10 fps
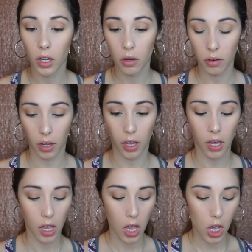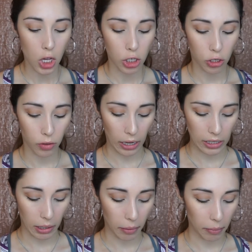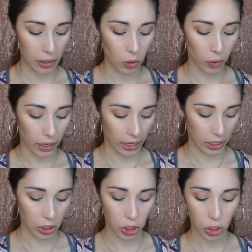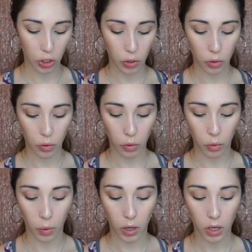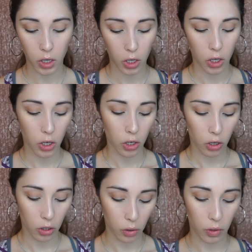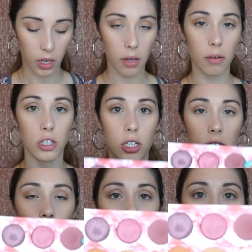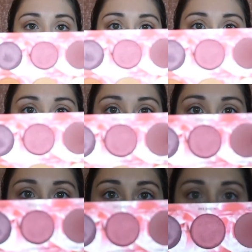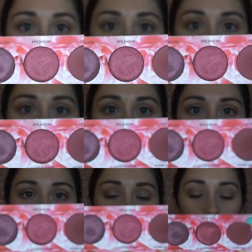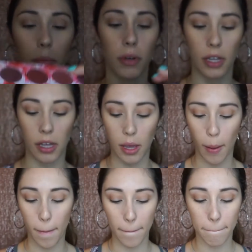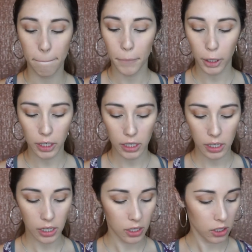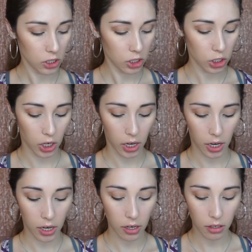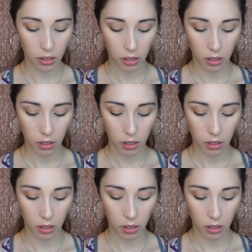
Okay, so next I'm going to be going into Kooky, which is this shade right here, nice pretty burgundy shade.